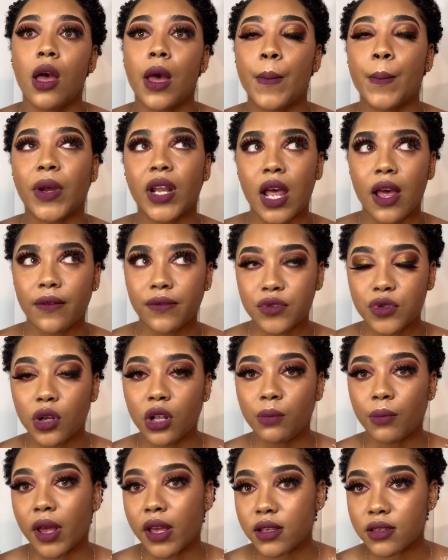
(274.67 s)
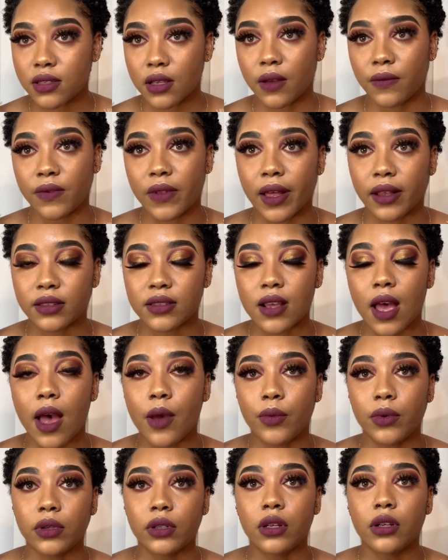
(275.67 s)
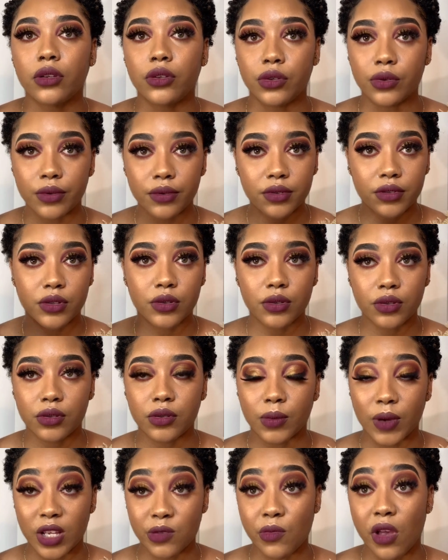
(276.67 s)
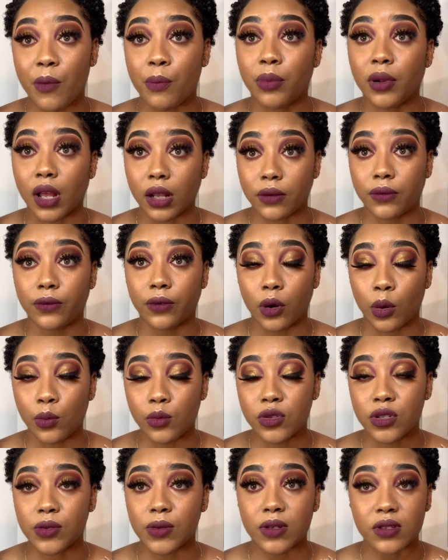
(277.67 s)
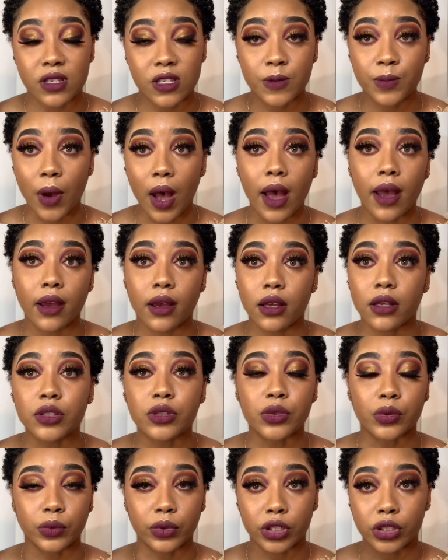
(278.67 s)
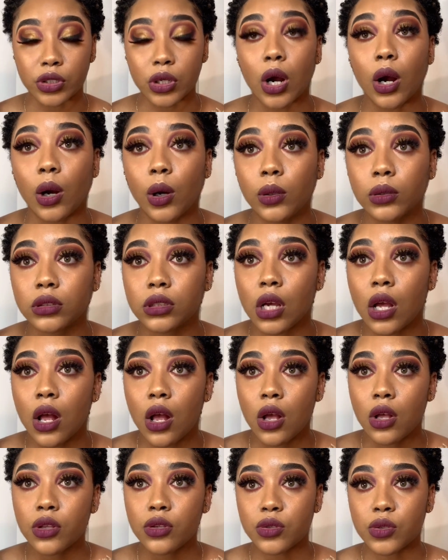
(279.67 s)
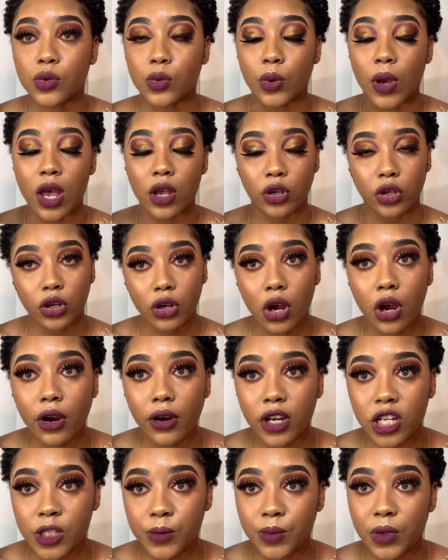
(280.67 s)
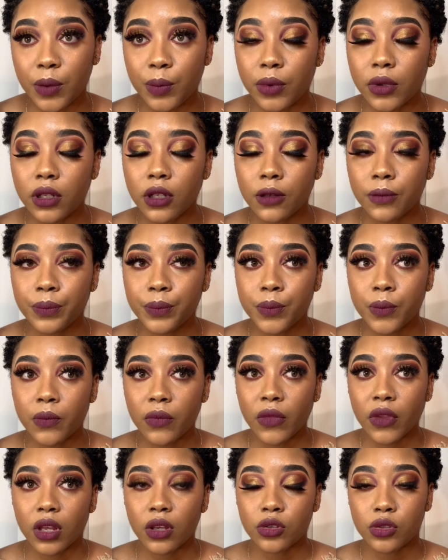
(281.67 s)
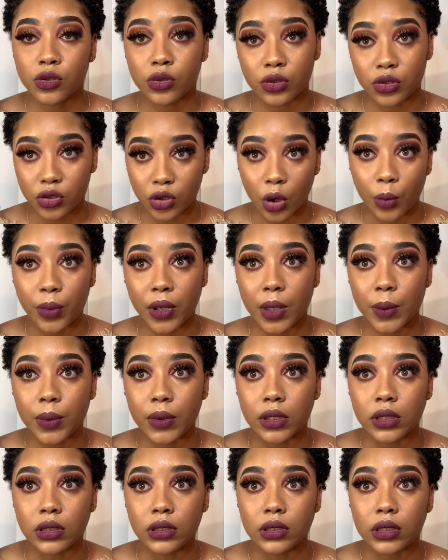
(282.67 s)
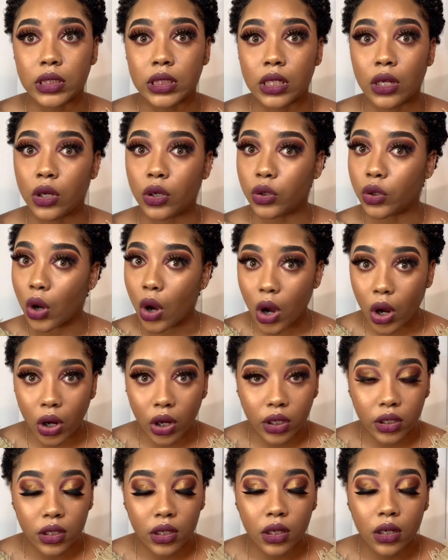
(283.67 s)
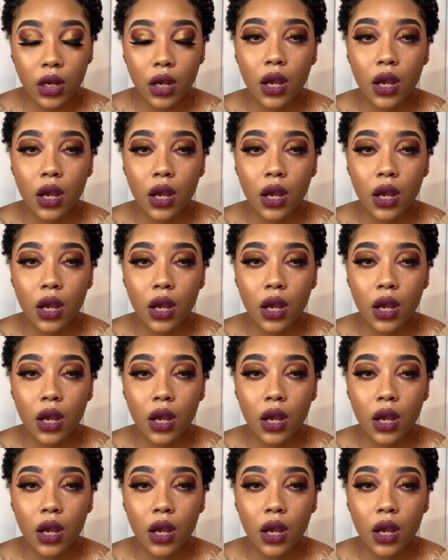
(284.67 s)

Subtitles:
but I have told myself that I will use YouTube as my platform to inspire, to reach out, to encourage people, to show people God.